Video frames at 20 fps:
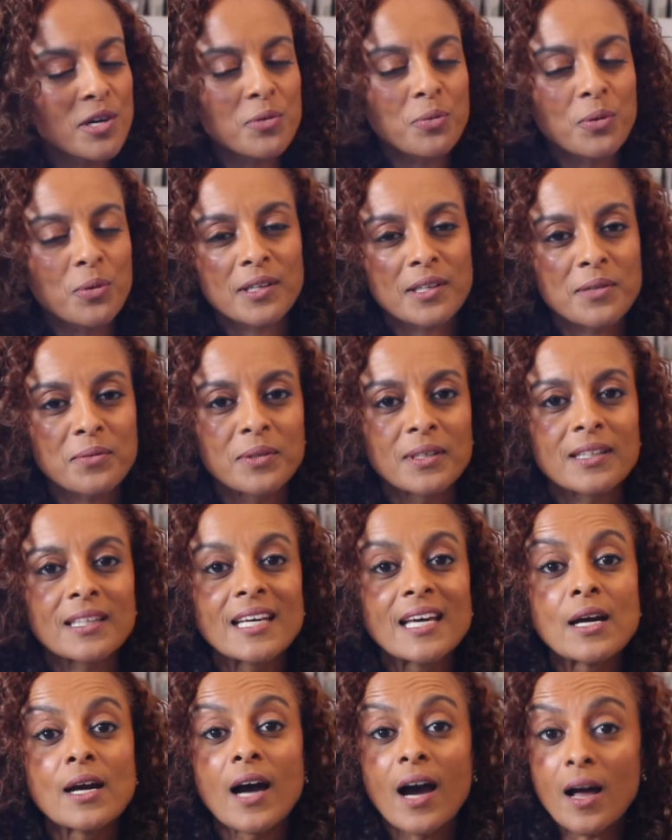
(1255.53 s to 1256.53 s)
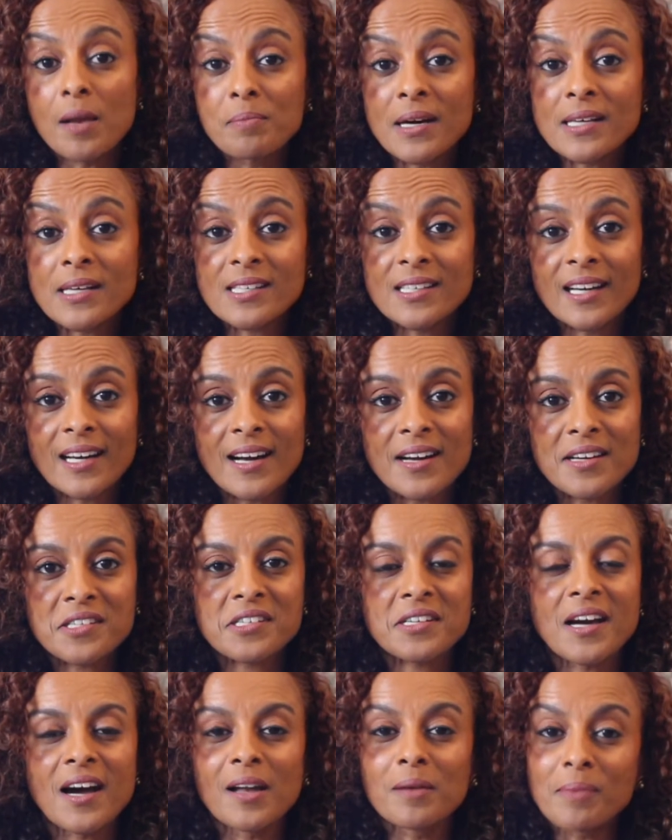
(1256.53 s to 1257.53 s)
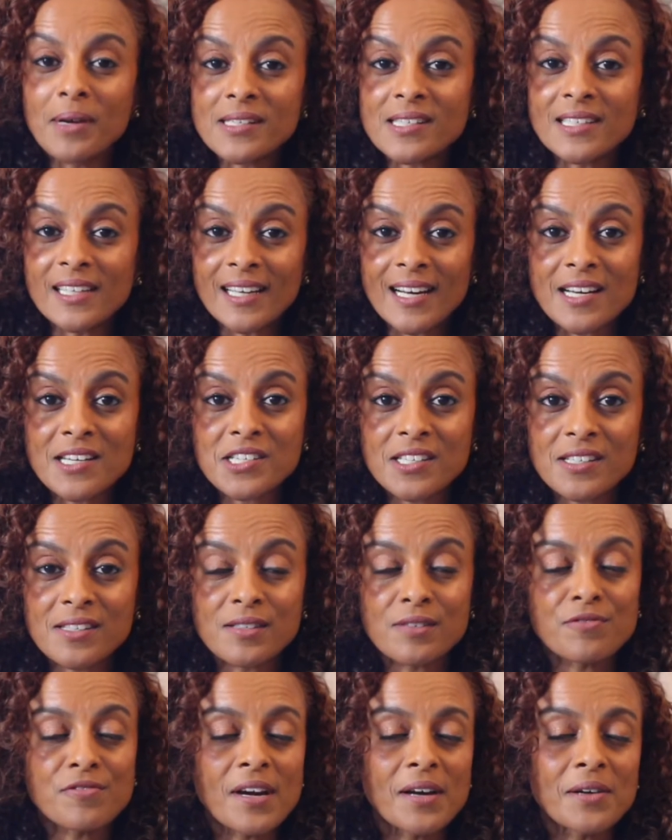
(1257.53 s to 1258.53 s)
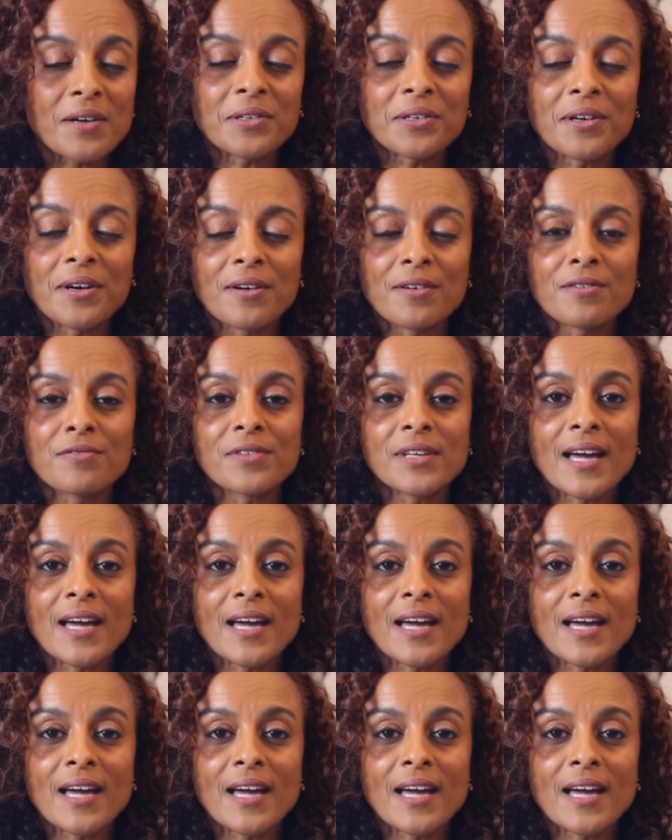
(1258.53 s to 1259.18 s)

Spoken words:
working with, Almaz Nagash. Almaz Nagash is the founder of the